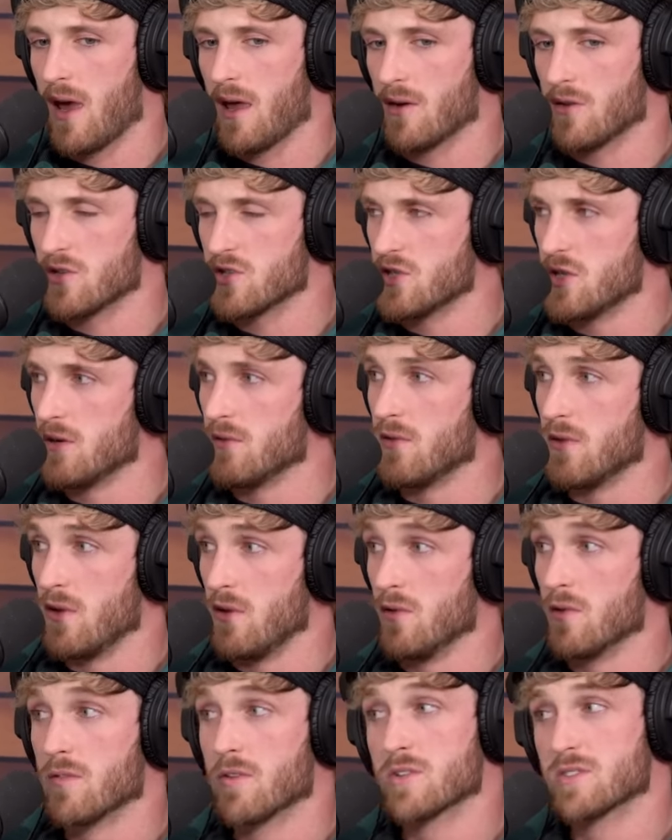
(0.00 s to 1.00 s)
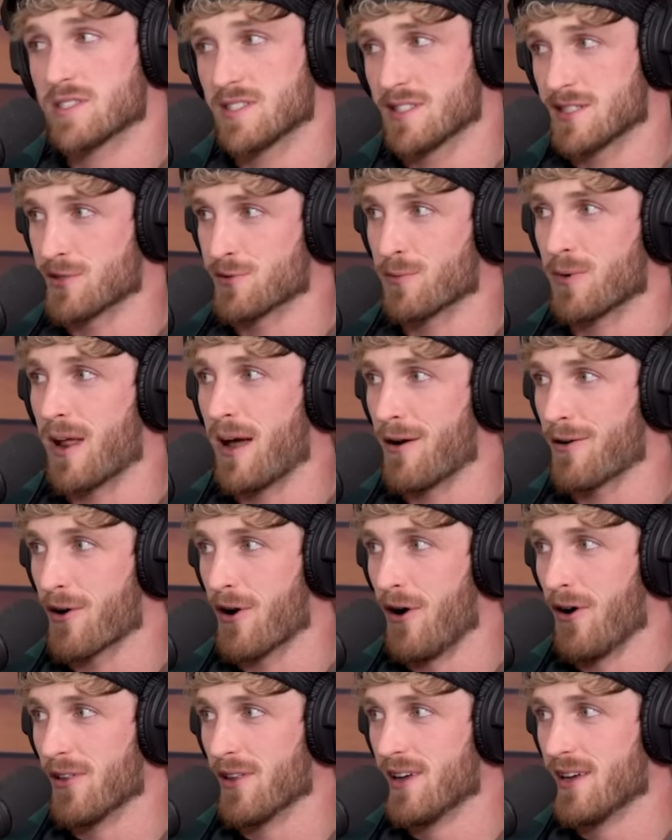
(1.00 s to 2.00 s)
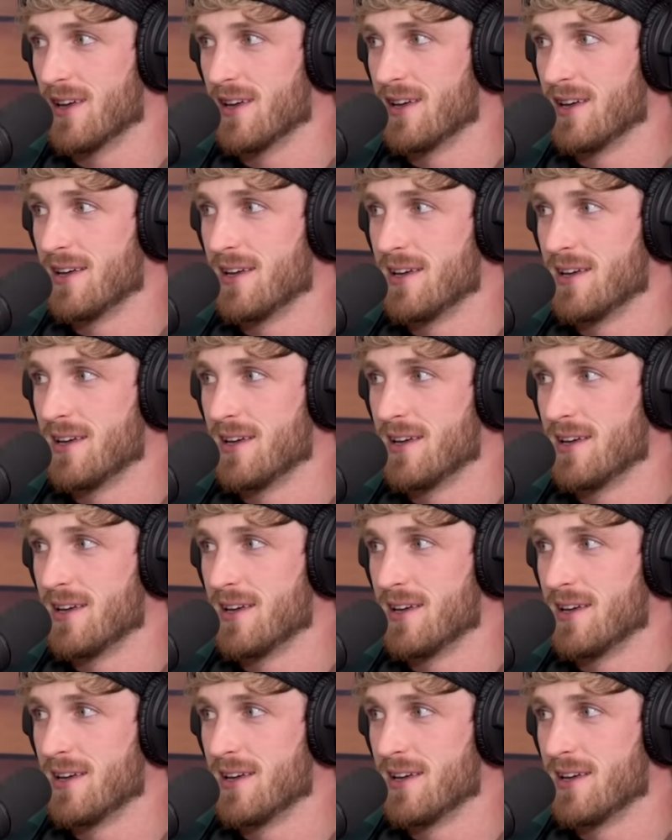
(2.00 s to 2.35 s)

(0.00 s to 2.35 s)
energy of the universe, this is what I'll call it,